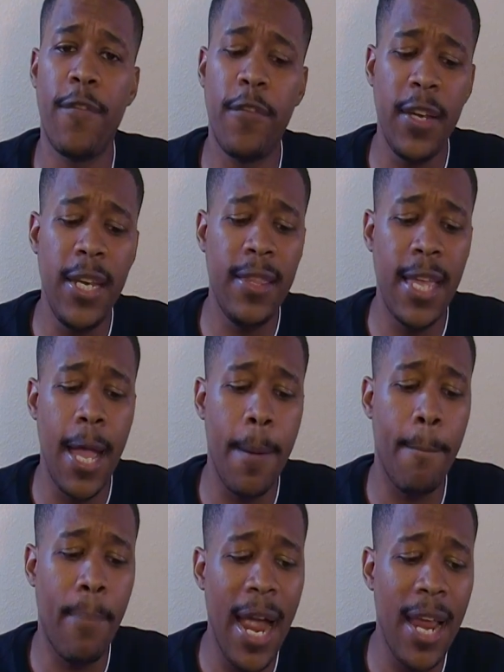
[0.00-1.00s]
Flee
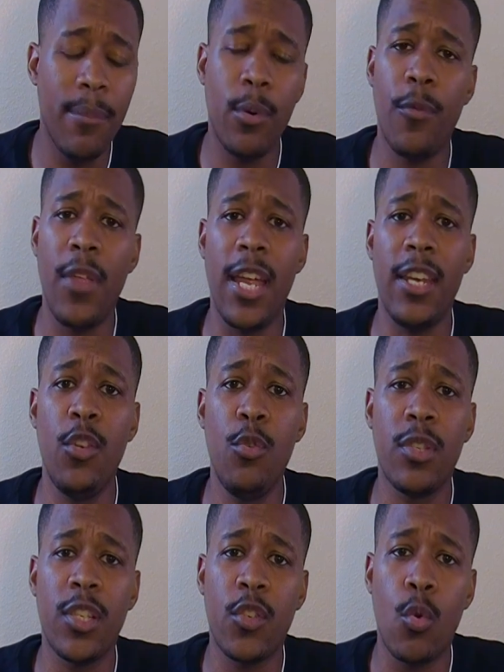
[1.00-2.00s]
that Bible that
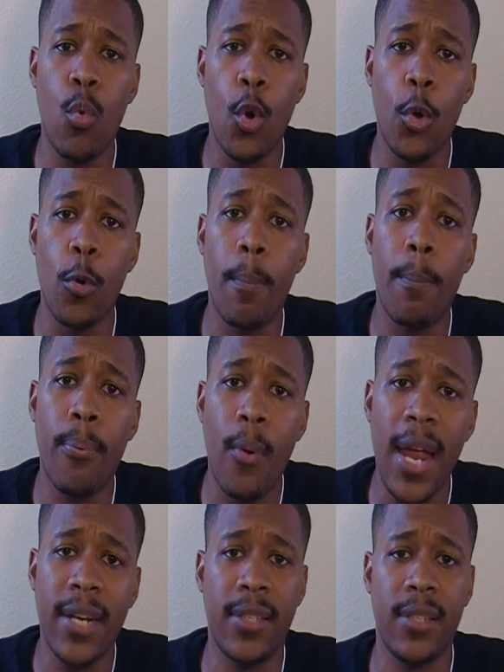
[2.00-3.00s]
uses the word
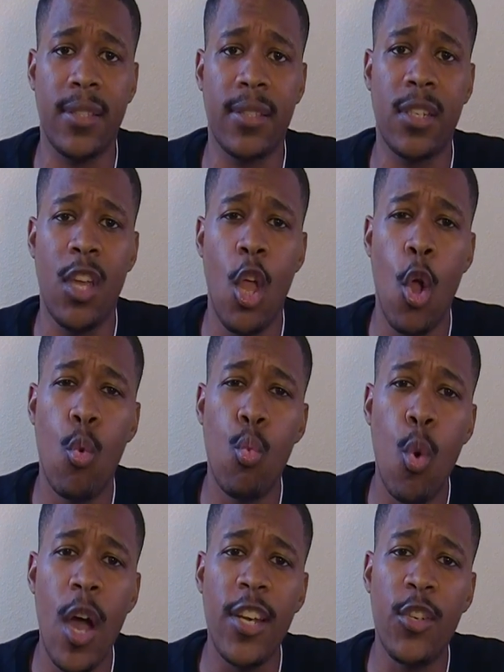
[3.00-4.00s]
practice.
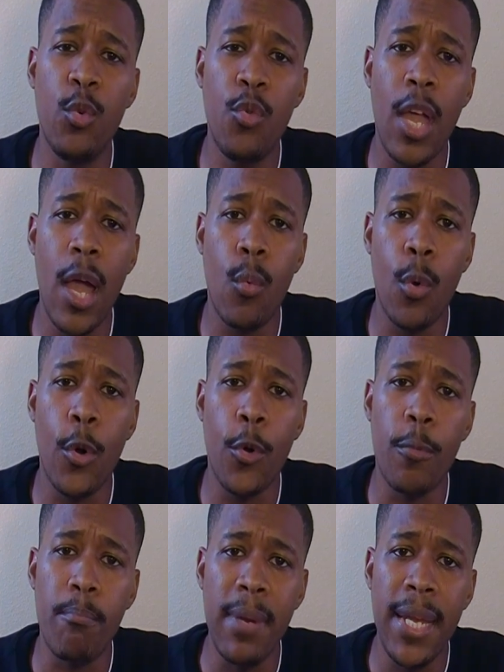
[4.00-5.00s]
What do that
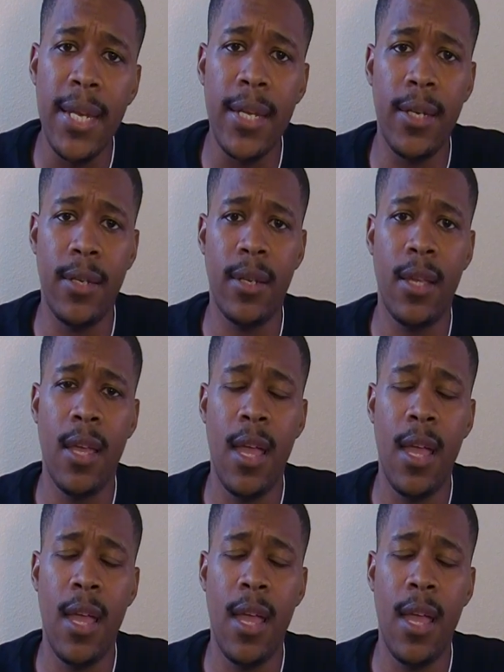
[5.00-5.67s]
word mean?